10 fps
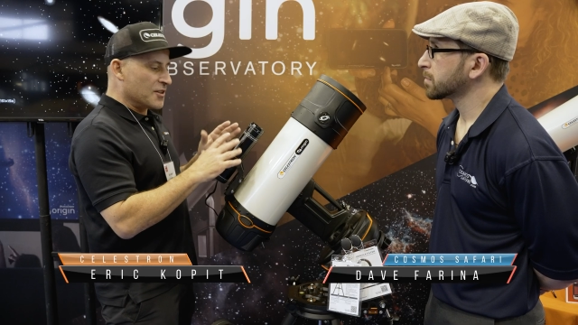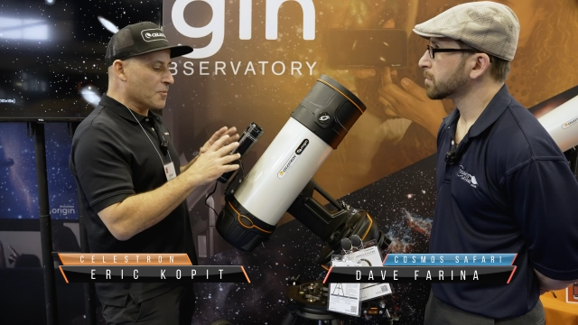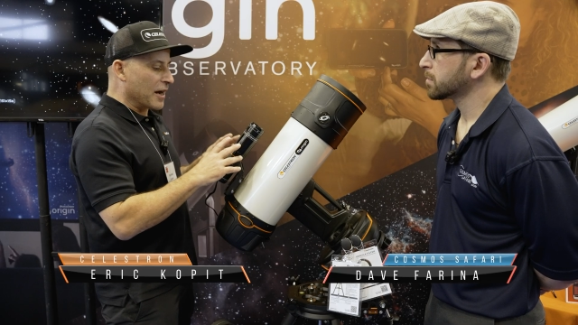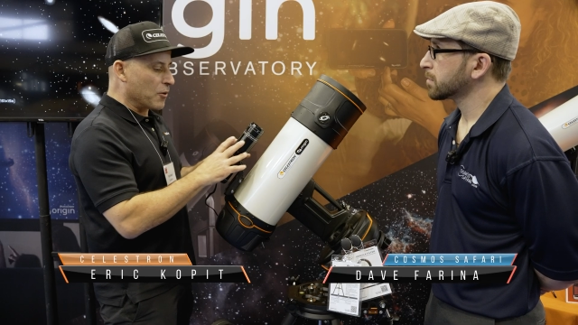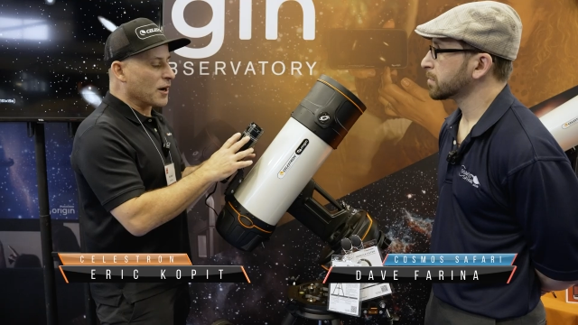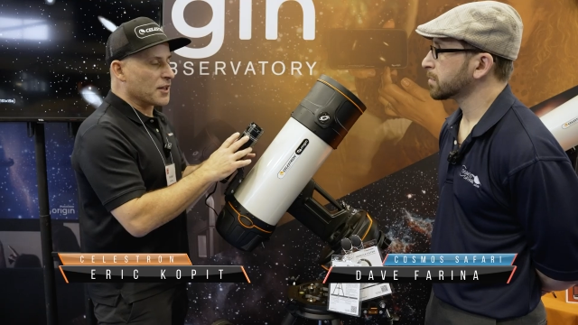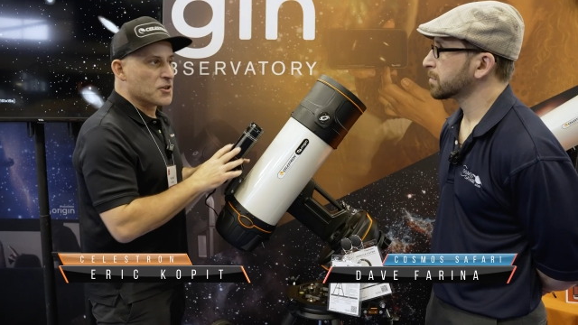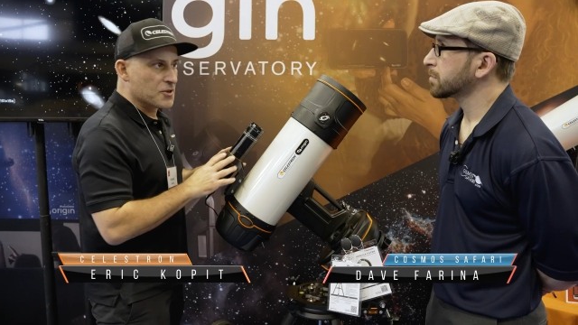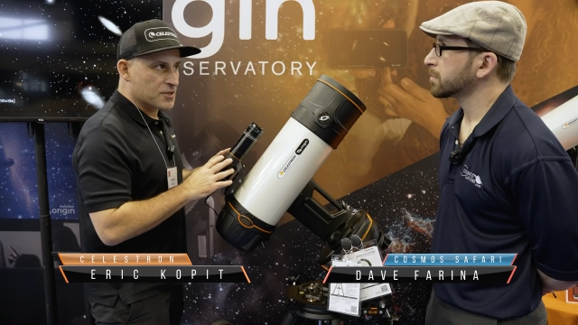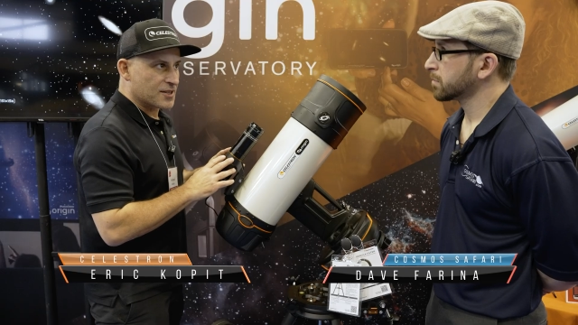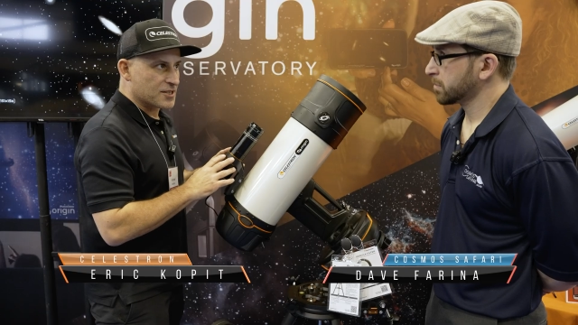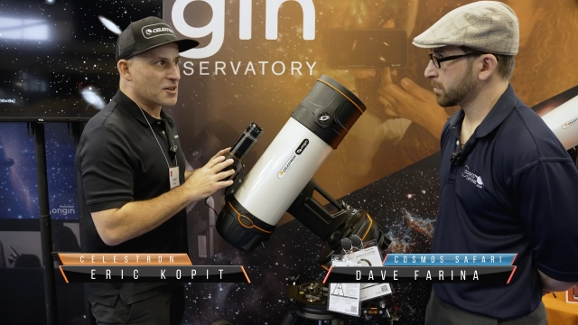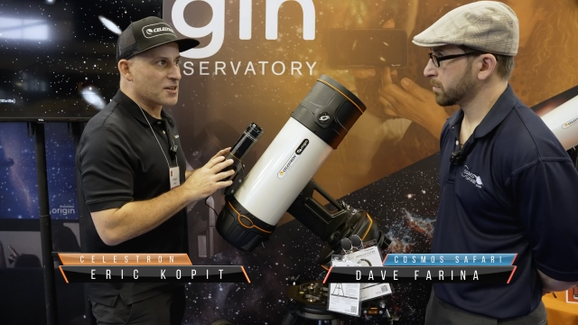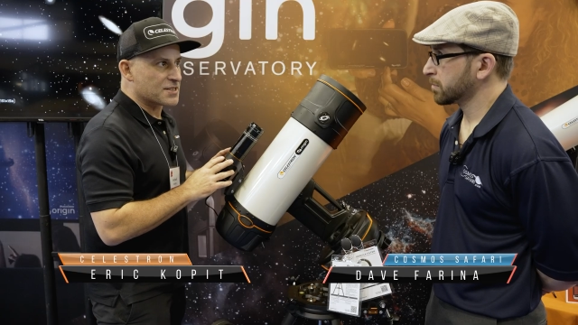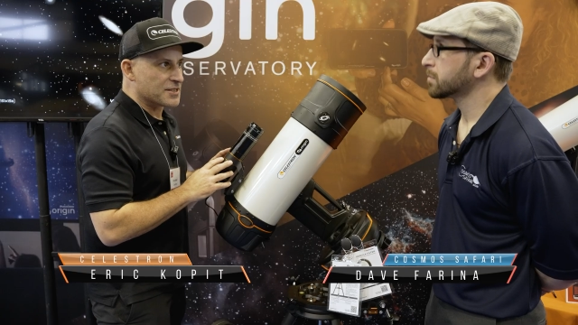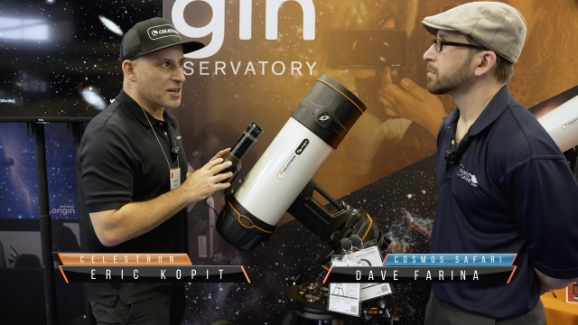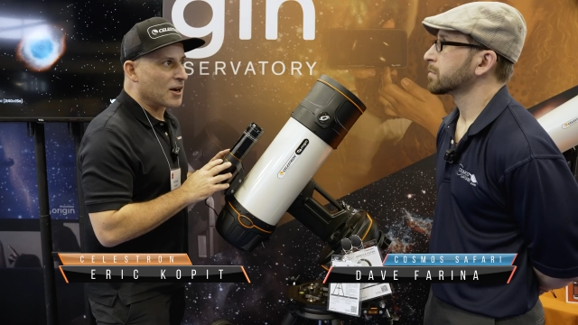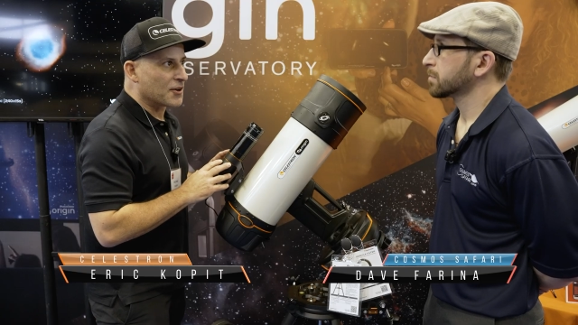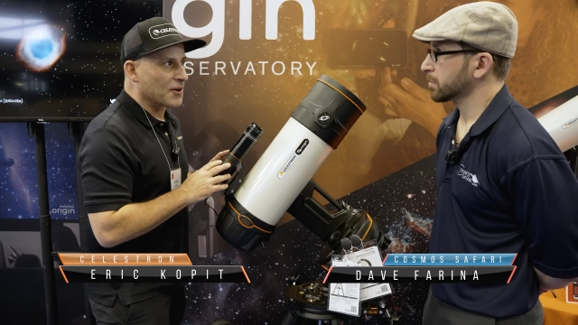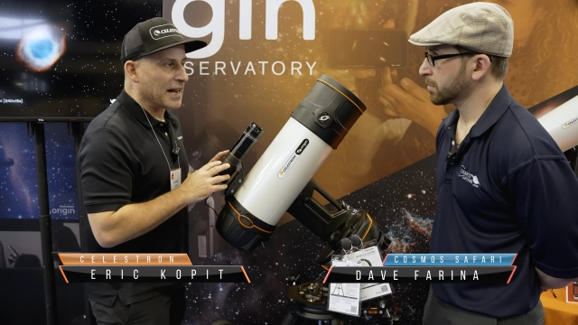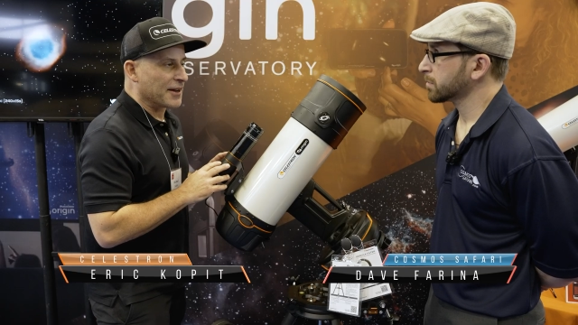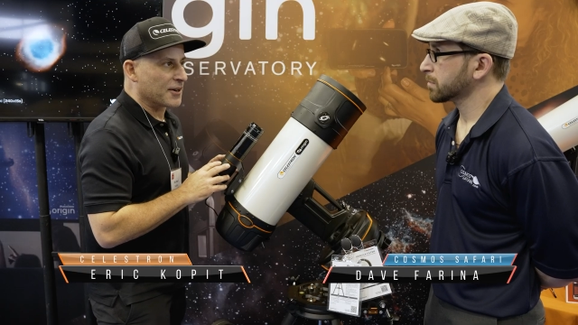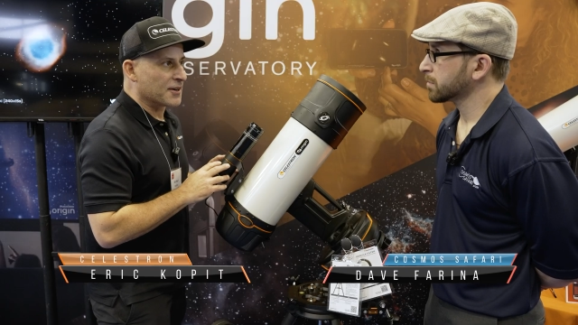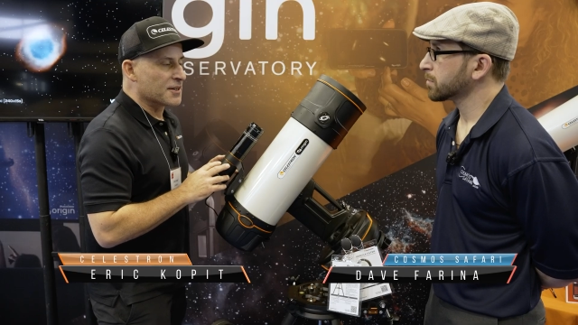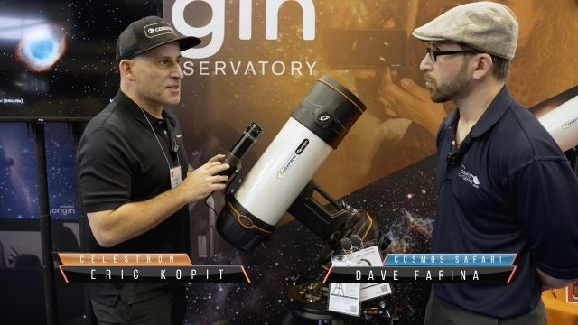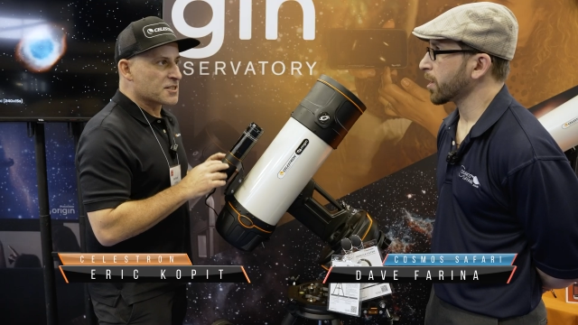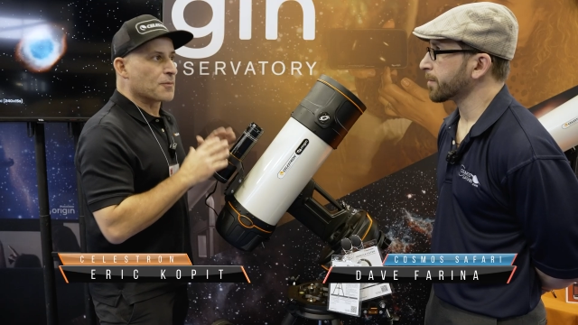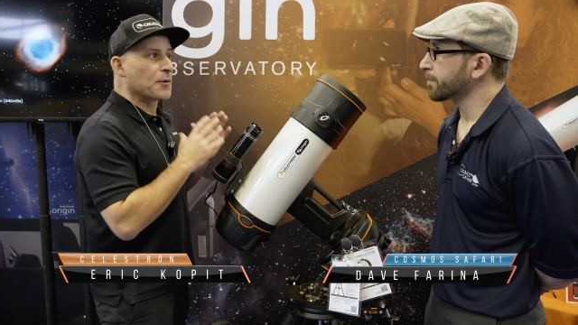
Speaker 1: you might want to use the StarSense Auto Guider right.